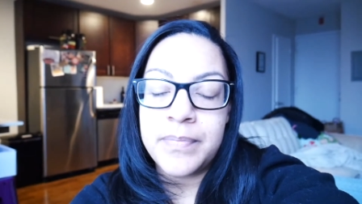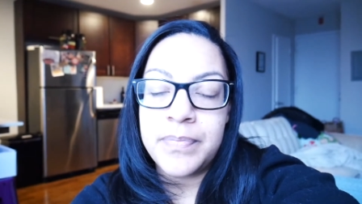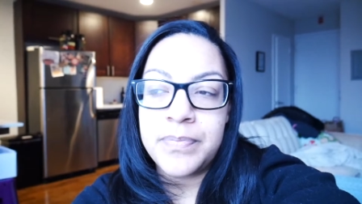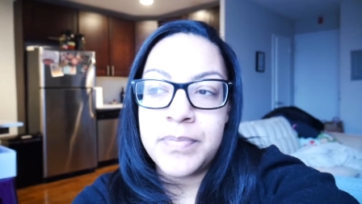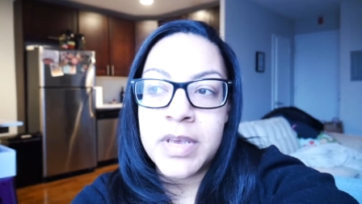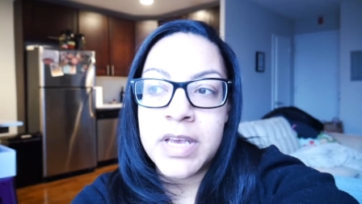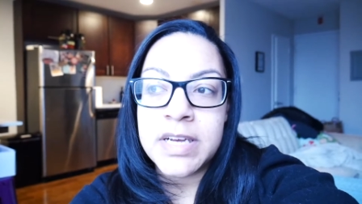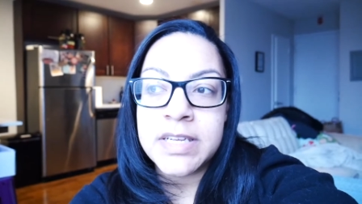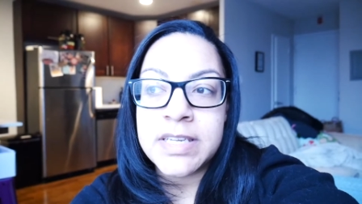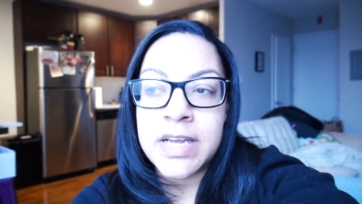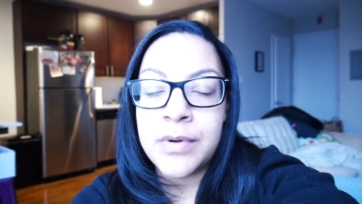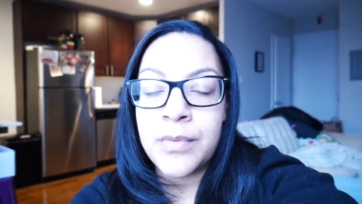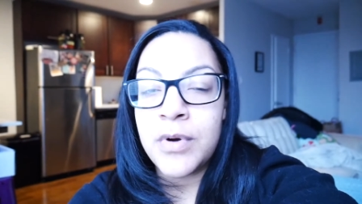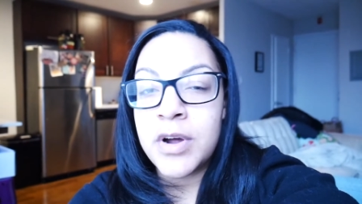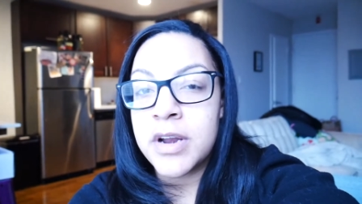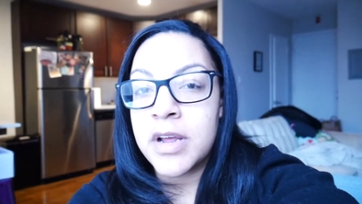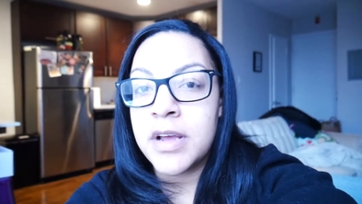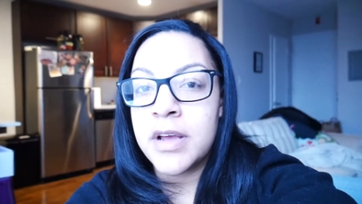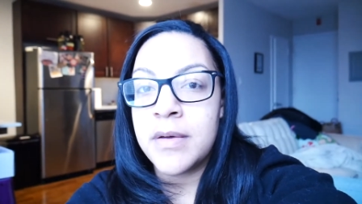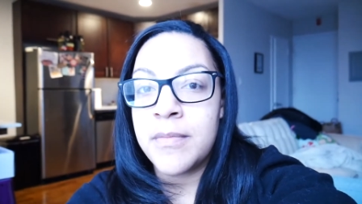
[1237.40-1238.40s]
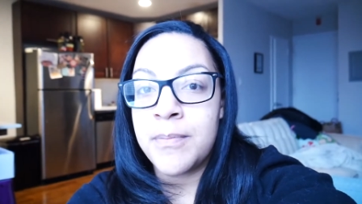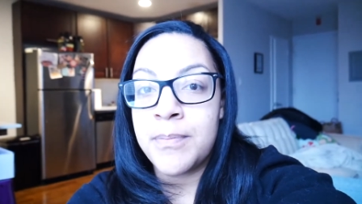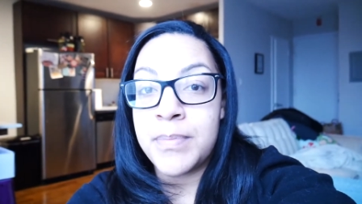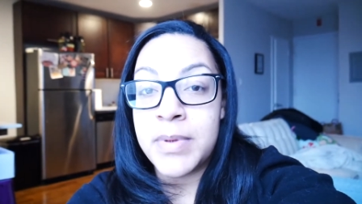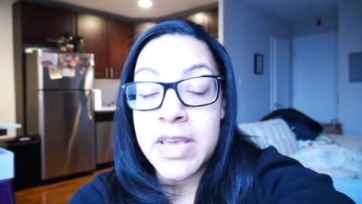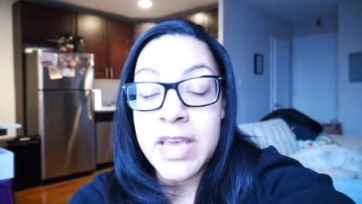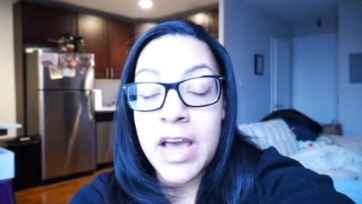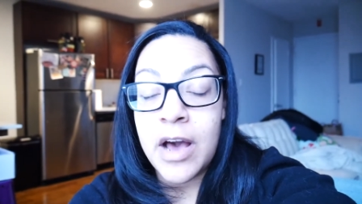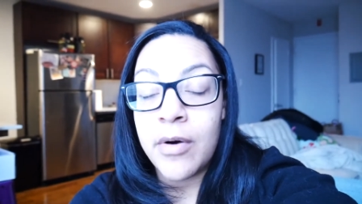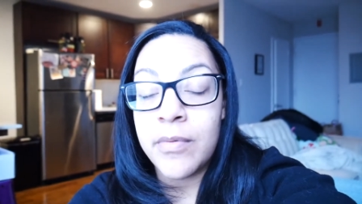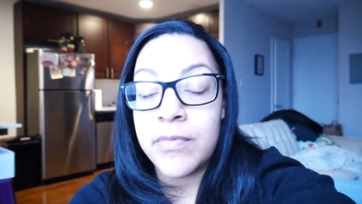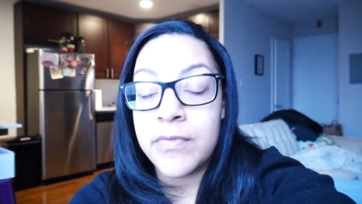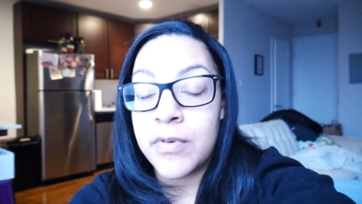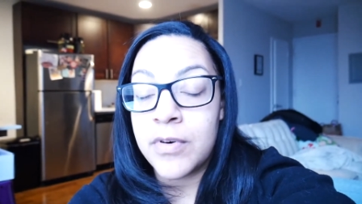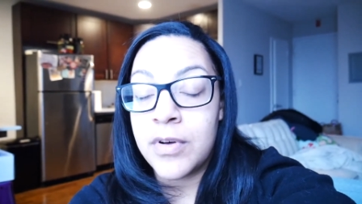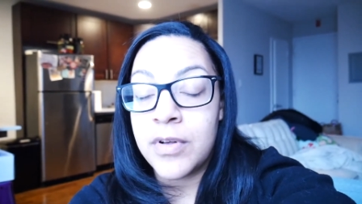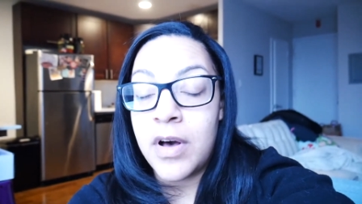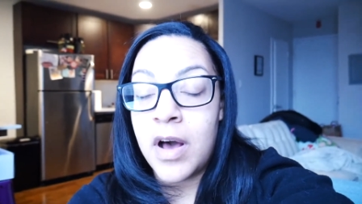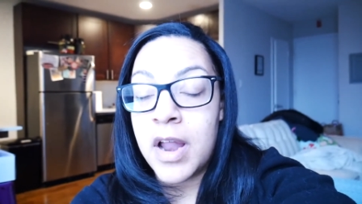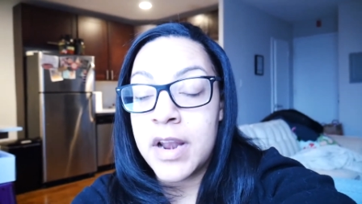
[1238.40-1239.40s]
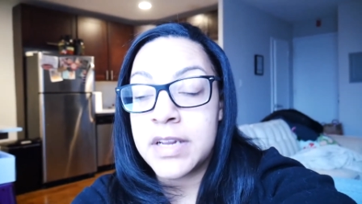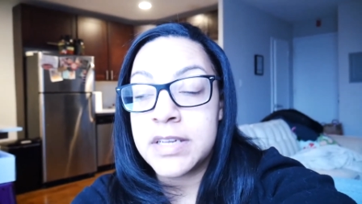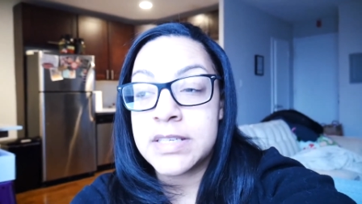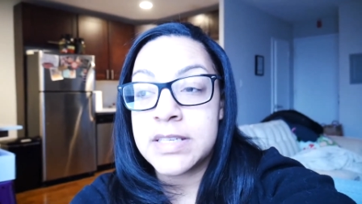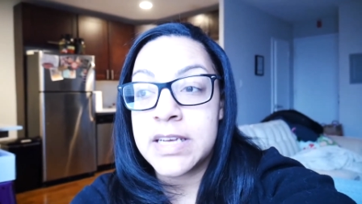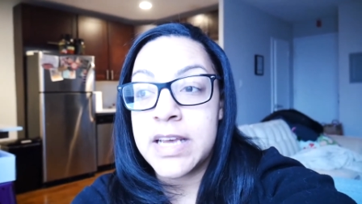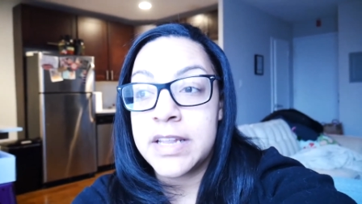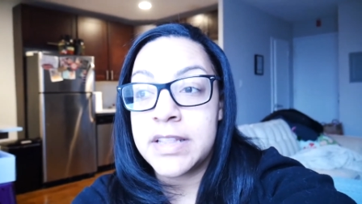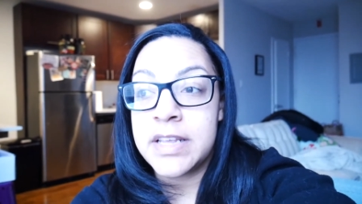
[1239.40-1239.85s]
because I want to be helpful, honestly.